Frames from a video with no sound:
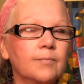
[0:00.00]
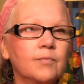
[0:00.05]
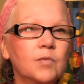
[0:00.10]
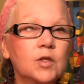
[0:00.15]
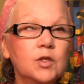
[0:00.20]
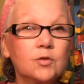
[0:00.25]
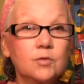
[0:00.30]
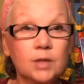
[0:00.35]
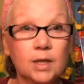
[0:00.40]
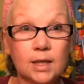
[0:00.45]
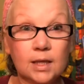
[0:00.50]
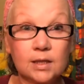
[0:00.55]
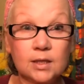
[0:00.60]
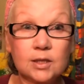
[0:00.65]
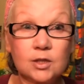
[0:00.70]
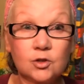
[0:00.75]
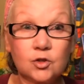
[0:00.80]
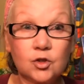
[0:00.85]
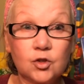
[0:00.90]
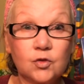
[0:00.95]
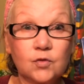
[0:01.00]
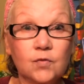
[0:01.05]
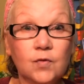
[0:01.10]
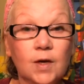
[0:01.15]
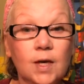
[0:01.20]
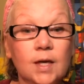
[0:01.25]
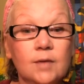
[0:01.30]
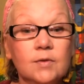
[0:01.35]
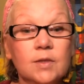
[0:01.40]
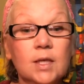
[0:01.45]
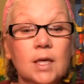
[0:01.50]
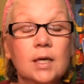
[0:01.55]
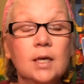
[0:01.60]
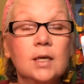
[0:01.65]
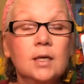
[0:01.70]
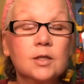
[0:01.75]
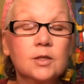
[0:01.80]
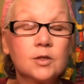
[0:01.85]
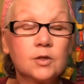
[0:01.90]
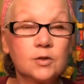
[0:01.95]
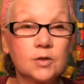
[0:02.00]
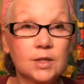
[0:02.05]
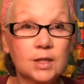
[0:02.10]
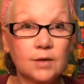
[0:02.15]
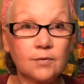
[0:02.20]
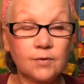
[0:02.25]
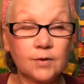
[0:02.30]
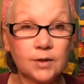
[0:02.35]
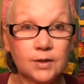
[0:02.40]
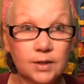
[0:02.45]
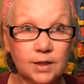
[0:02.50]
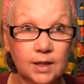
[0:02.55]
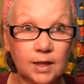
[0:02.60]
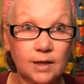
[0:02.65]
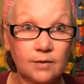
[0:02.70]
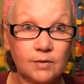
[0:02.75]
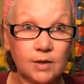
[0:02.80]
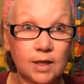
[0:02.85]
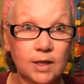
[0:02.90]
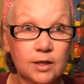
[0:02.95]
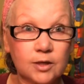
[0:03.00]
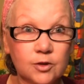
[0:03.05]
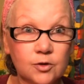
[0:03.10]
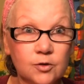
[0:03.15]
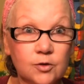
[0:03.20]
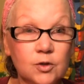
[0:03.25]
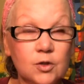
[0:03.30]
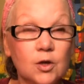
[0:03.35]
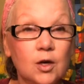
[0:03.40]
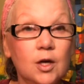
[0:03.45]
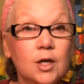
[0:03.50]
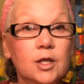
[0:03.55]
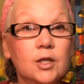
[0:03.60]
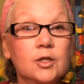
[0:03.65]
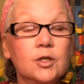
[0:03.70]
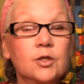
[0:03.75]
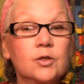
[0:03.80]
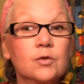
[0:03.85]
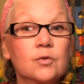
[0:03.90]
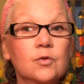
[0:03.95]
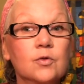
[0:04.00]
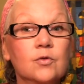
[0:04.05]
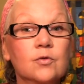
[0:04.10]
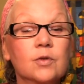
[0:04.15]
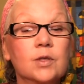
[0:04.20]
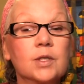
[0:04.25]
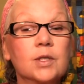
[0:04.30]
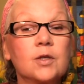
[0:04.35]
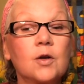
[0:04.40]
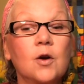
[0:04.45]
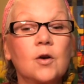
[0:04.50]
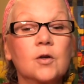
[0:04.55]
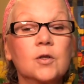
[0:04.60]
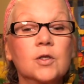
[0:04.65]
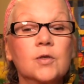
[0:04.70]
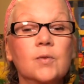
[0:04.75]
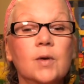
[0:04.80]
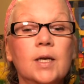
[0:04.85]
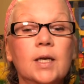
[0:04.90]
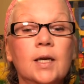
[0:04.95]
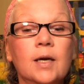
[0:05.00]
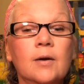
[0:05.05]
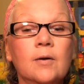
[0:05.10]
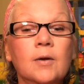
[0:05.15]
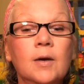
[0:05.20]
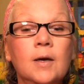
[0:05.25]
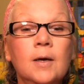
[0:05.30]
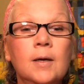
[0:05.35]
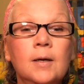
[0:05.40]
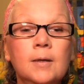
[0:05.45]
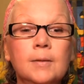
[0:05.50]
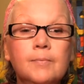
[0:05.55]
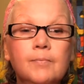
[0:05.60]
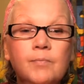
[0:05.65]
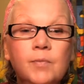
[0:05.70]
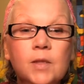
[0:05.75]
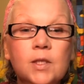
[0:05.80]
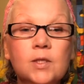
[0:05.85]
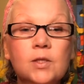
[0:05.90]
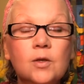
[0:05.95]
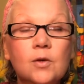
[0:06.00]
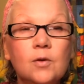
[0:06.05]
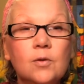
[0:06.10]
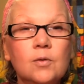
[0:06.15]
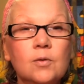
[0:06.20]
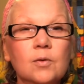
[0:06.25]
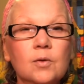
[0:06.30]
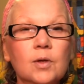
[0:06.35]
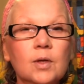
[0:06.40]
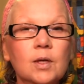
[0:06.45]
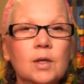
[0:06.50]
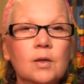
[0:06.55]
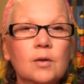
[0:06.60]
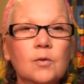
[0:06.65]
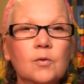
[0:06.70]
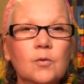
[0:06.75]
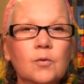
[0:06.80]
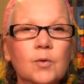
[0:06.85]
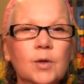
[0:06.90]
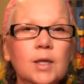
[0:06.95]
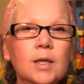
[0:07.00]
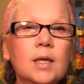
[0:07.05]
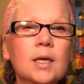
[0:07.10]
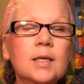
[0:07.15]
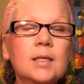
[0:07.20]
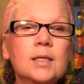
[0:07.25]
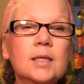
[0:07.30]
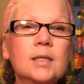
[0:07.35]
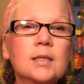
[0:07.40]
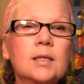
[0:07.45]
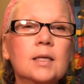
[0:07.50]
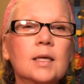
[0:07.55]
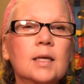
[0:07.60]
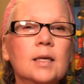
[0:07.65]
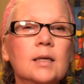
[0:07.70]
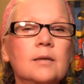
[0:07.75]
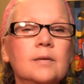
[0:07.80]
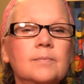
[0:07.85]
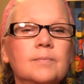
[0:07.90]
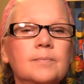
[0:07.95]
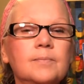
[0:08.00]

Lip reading: two nines and two fives. So you definitely have the angels talking to you through these cards right now. So realizing that,